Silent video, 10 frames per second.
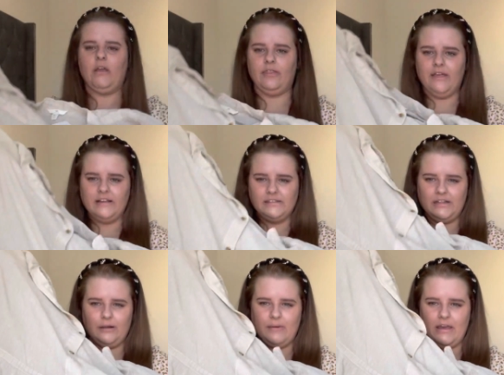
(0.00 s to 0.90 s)
this
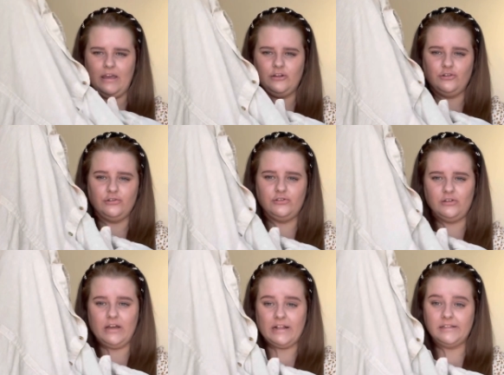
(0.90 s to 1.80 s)
little bit here does
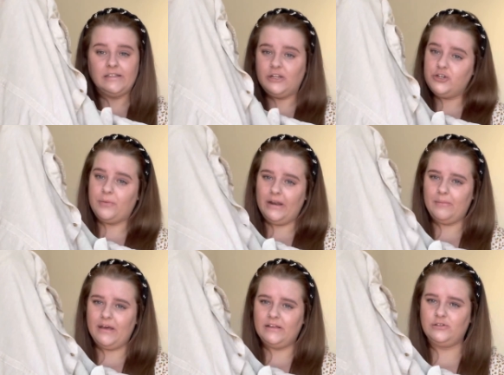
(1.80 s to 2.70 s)
can cinch you in a
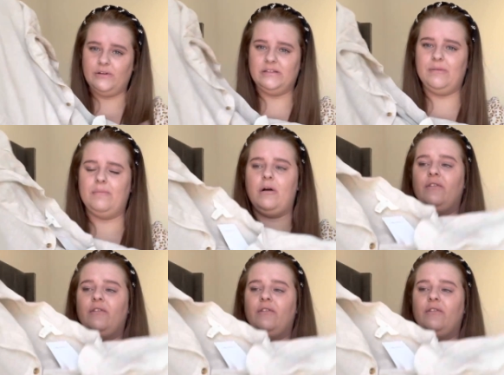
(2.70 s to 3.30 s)
bit so it's a bit more